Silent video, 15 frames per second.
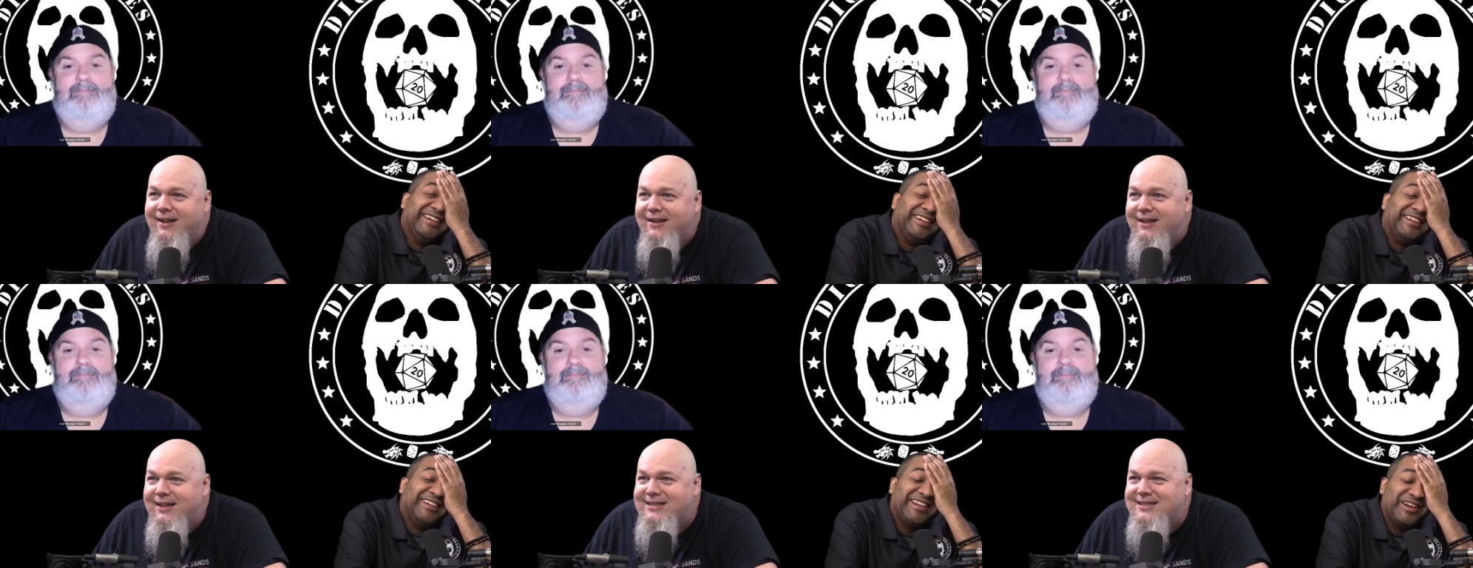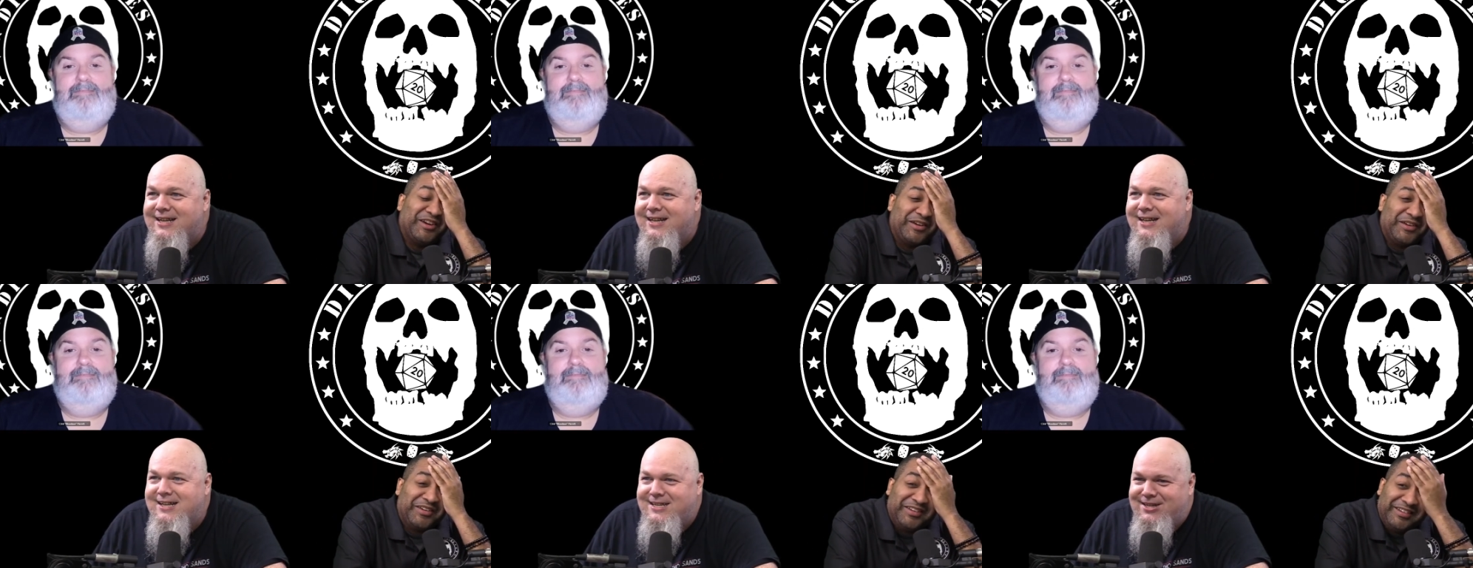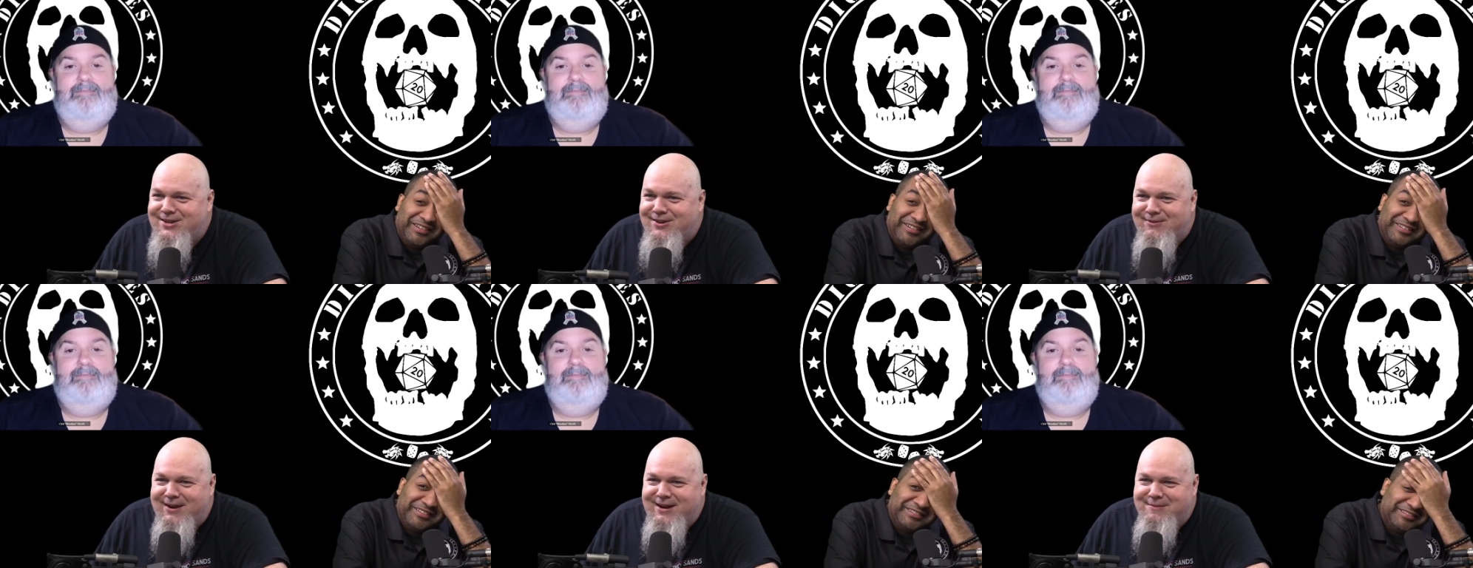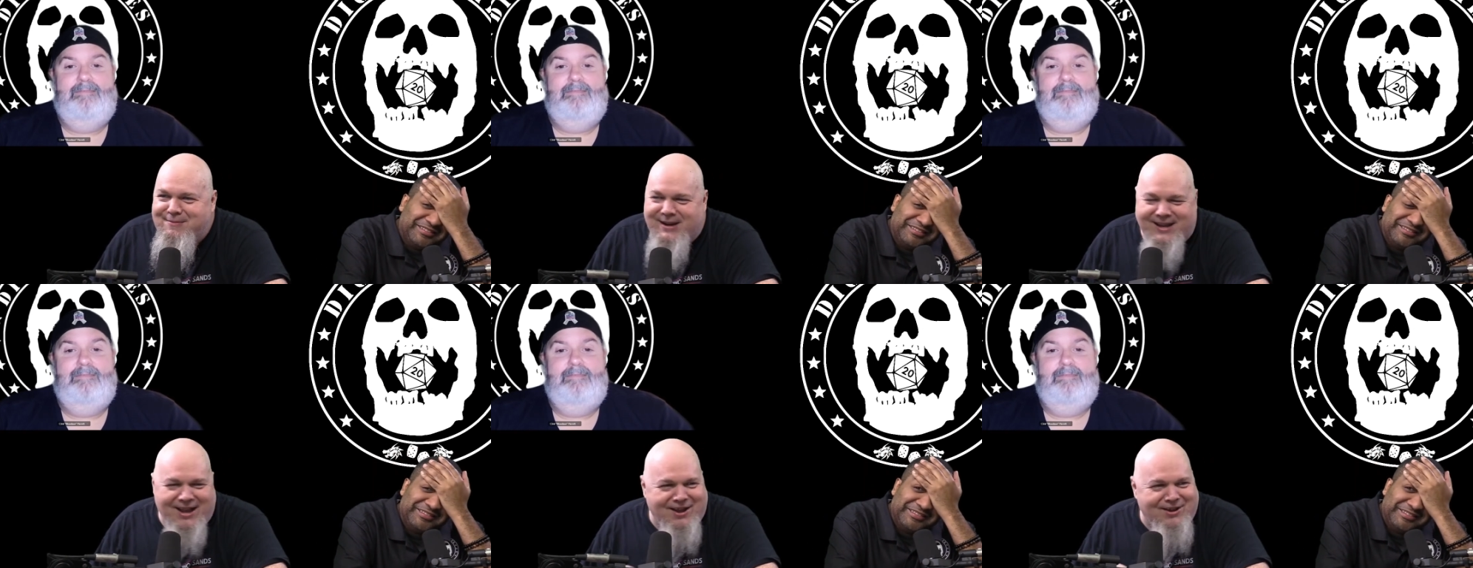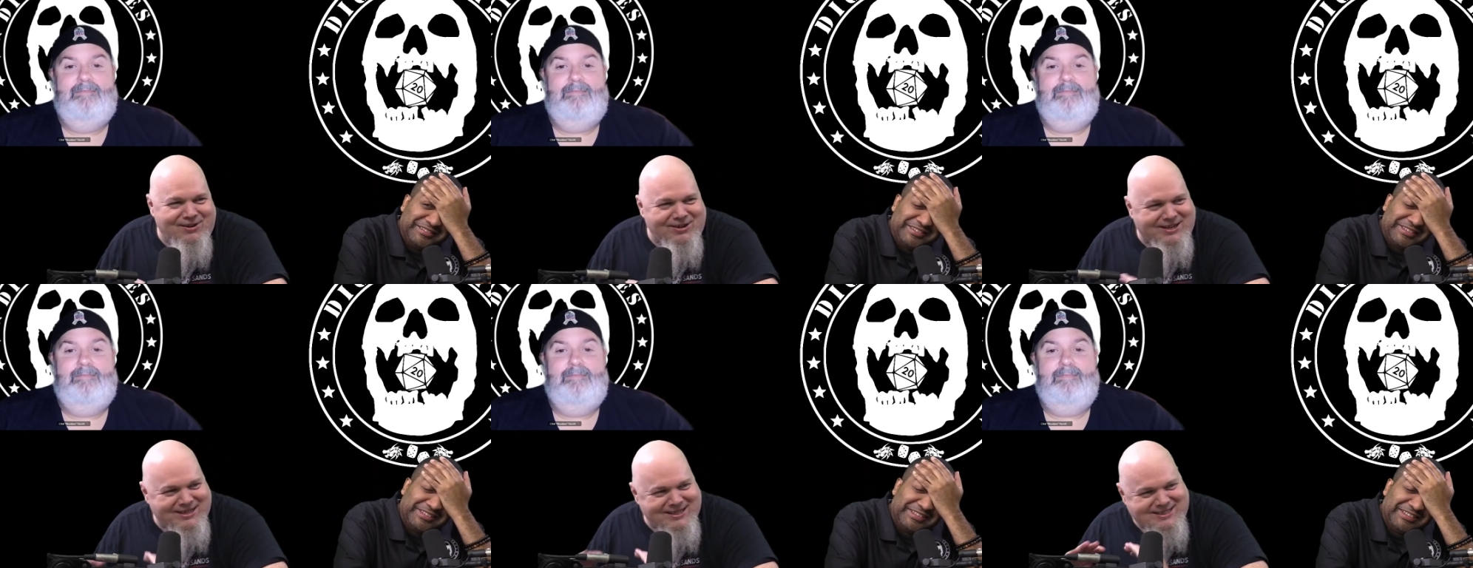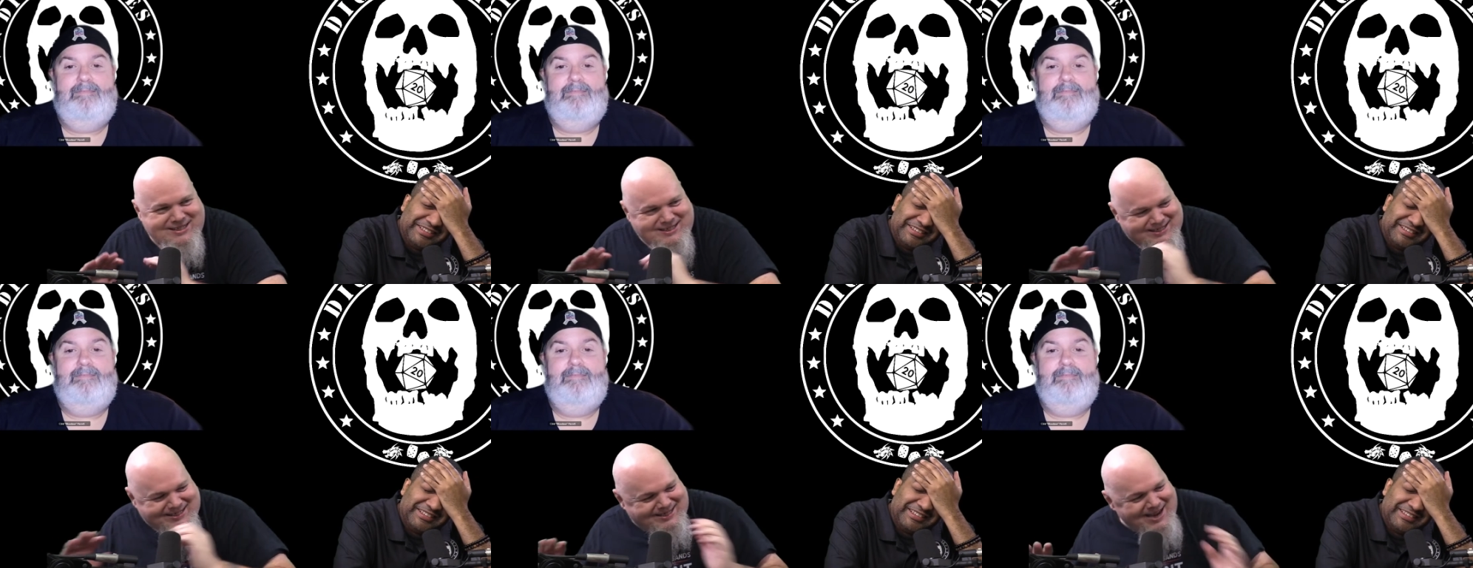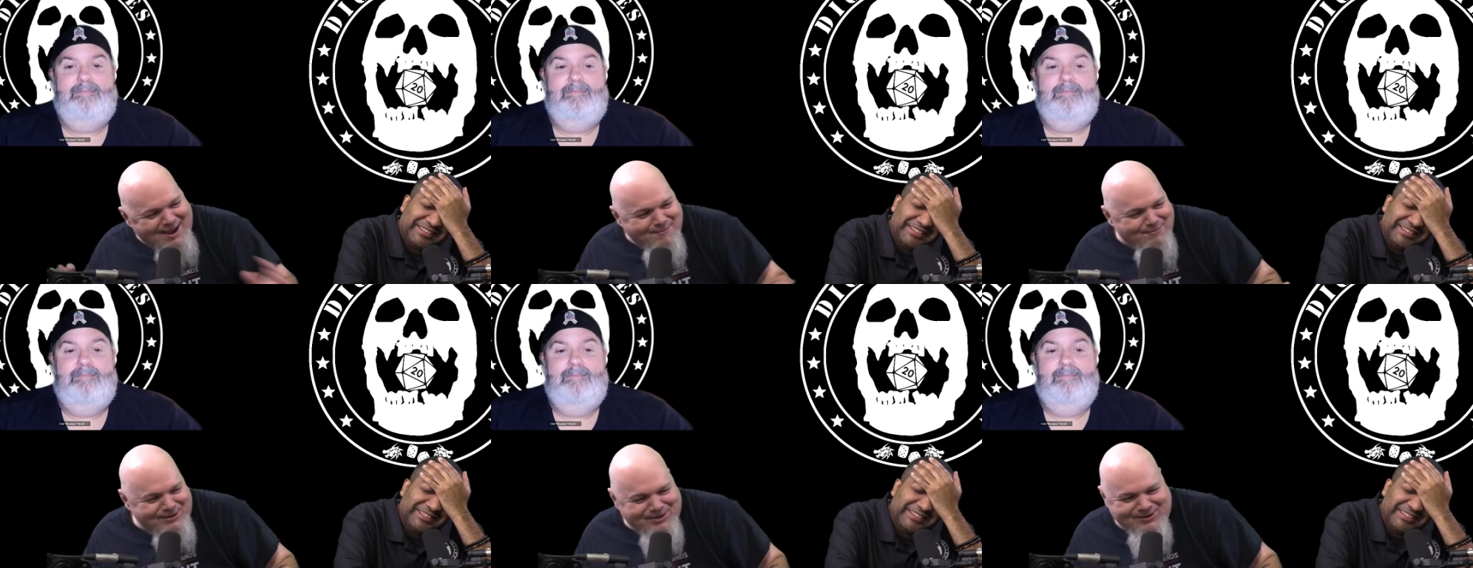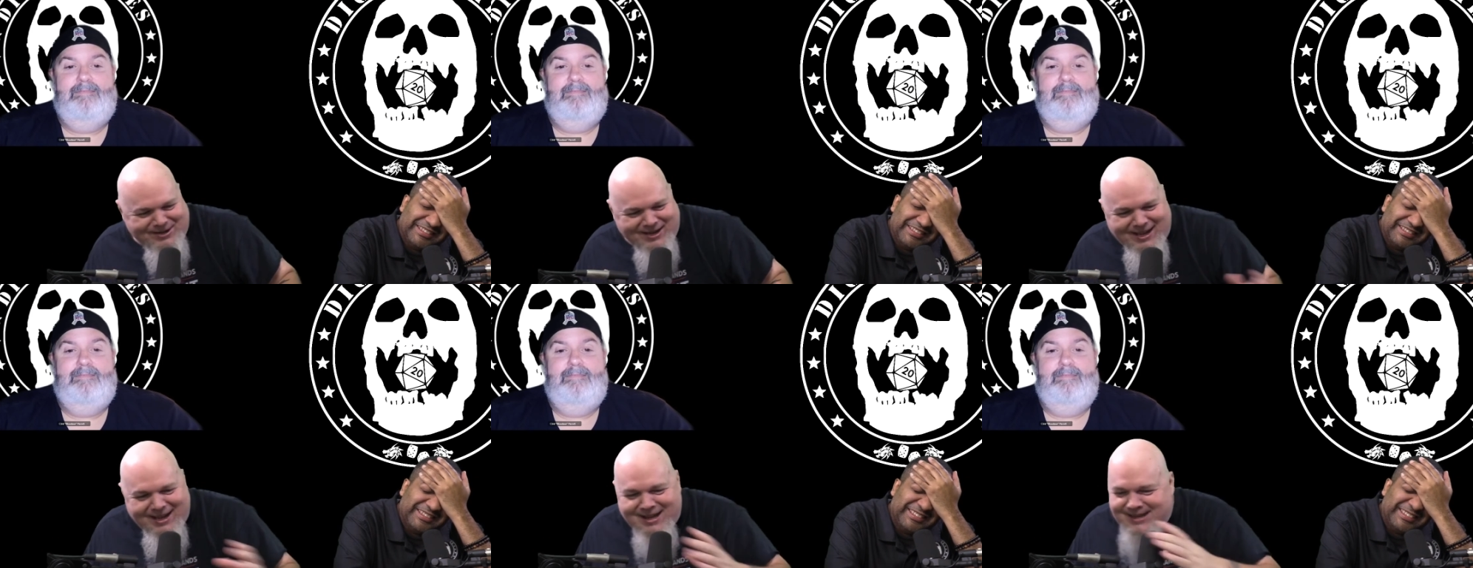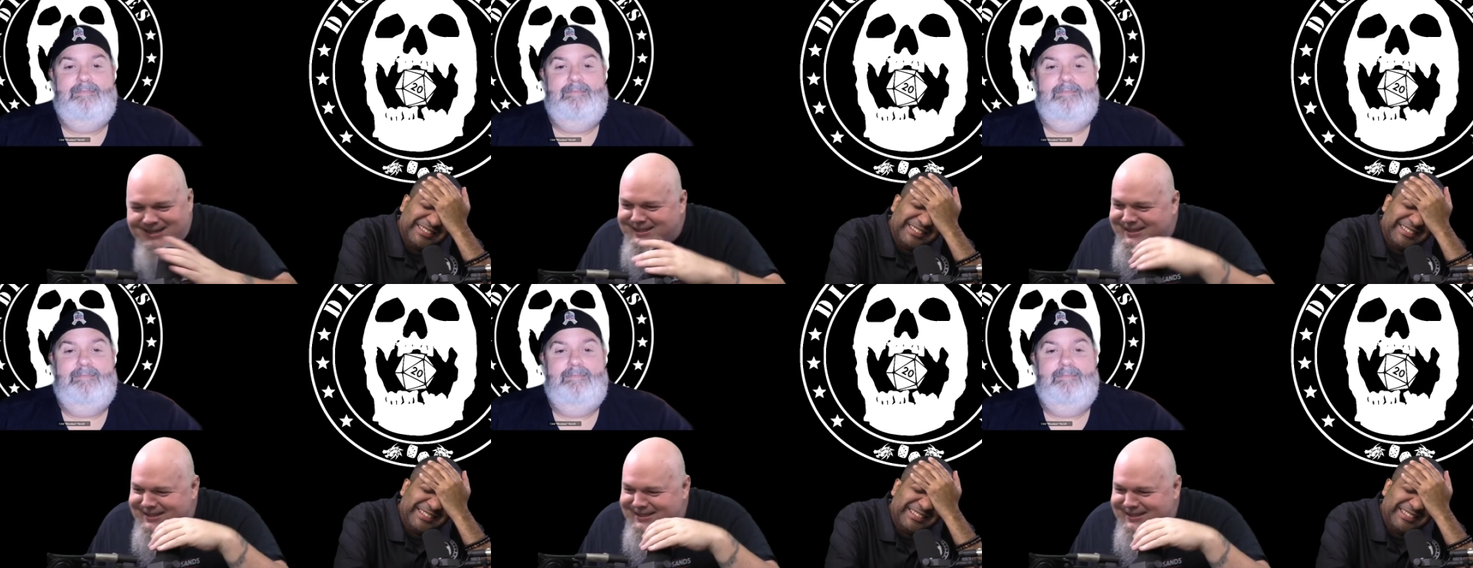Speaker 1: let's uh, let's do a random encounter because damn you guys.